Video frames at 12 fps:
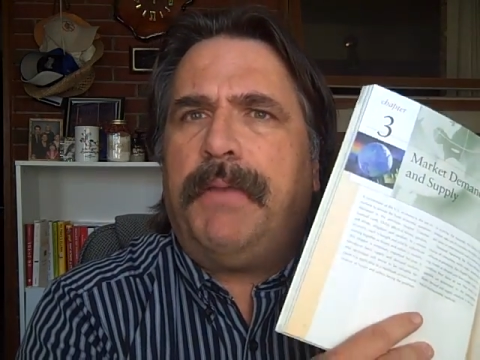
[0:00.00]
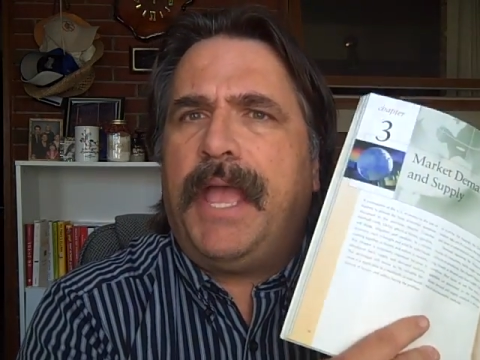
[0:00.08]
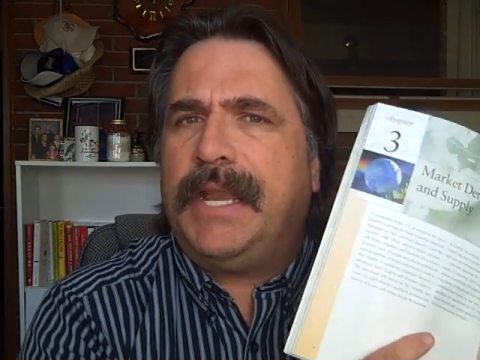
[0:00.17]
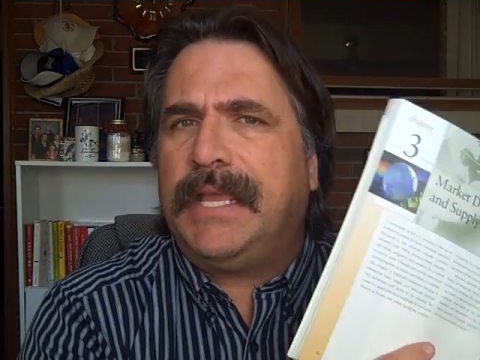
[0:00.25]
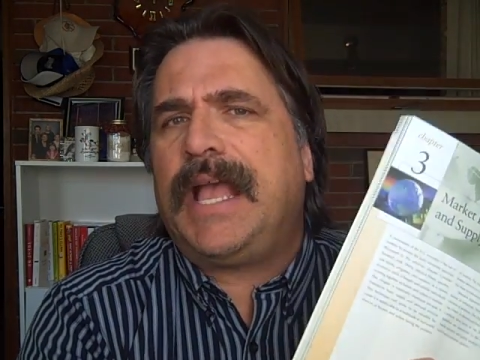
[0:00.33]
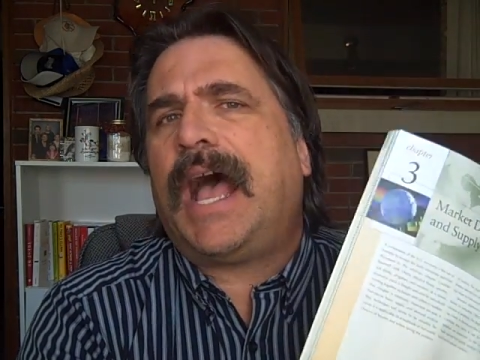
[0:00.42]

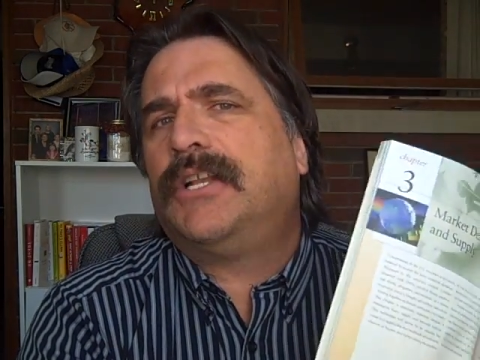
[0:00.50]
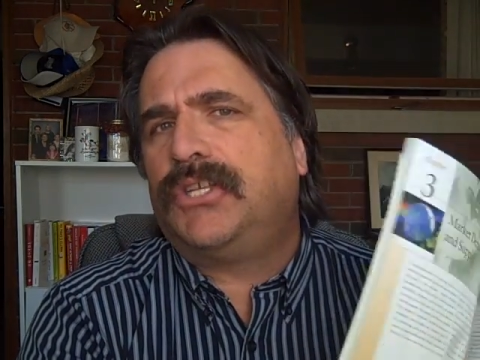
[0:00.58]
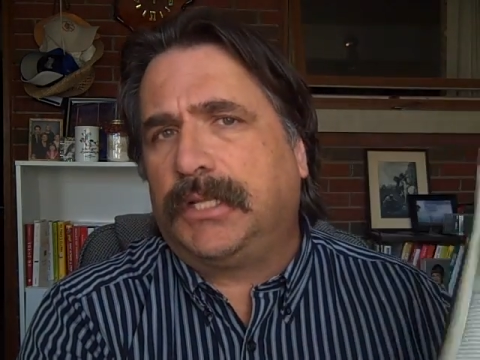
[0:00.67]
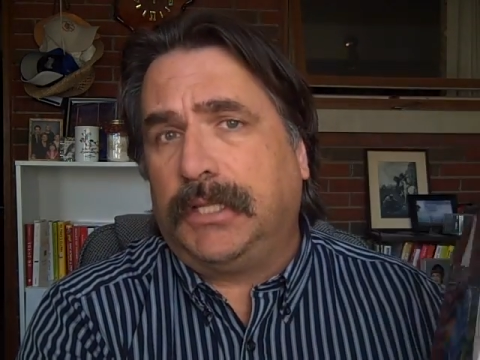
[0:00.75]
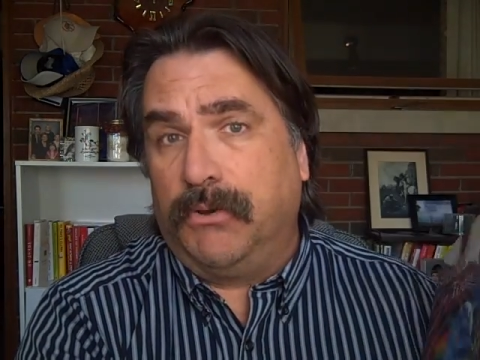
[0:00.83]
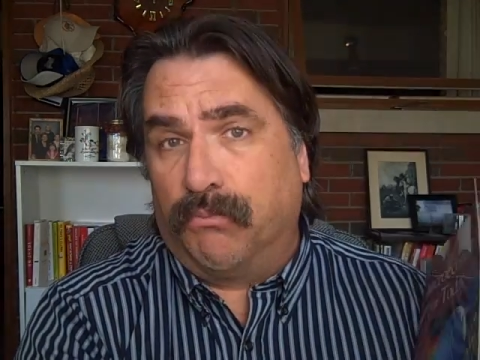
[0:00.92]

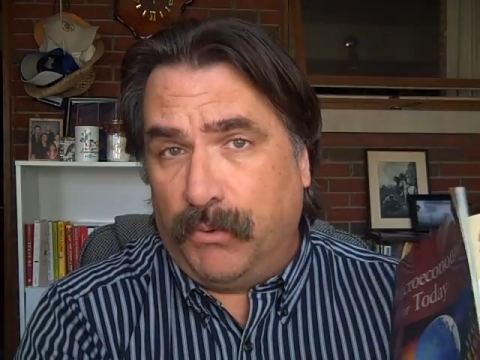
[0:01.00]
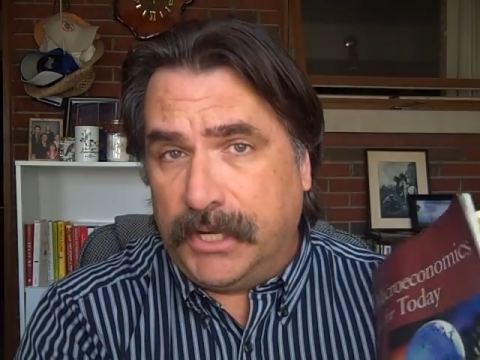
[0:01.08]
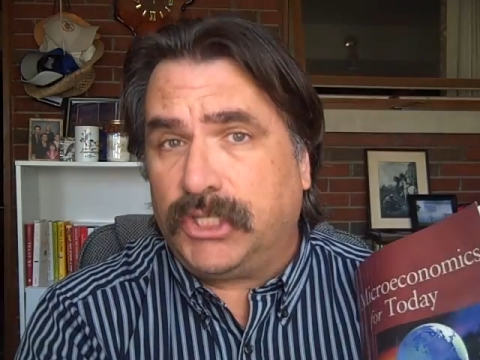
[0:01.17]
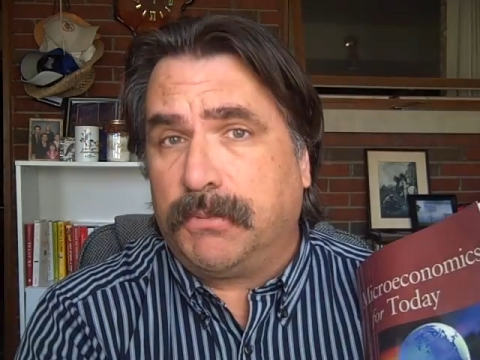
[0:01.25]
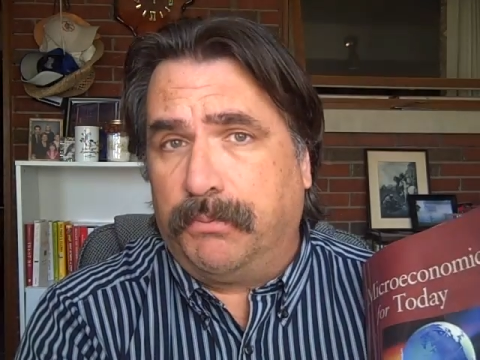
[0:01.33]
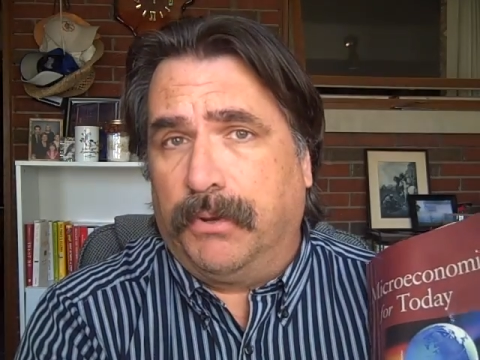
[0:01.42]
pedagogically
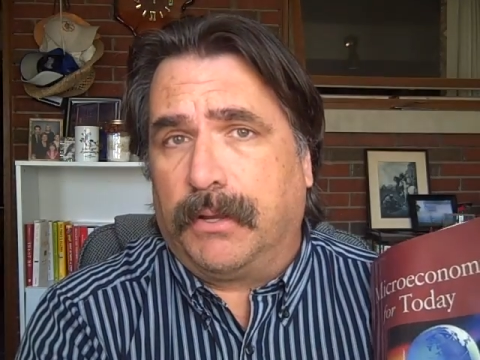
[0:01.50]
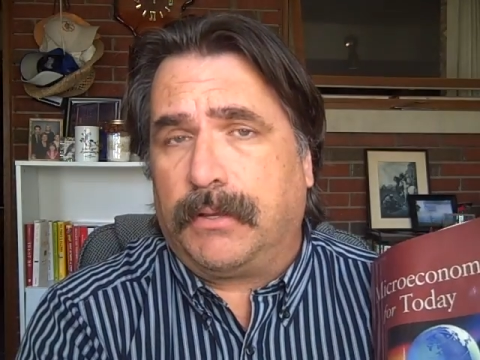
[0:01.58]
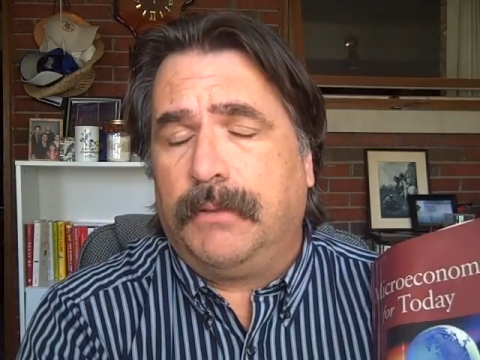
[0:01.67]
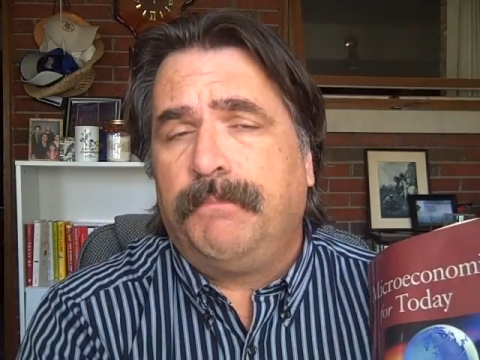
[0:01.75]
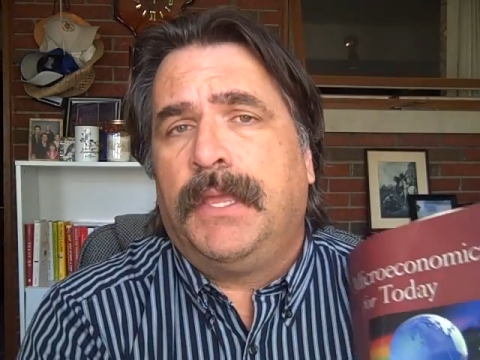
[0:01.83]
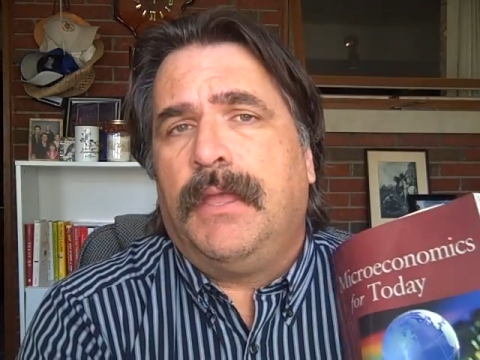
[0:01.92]
rich book.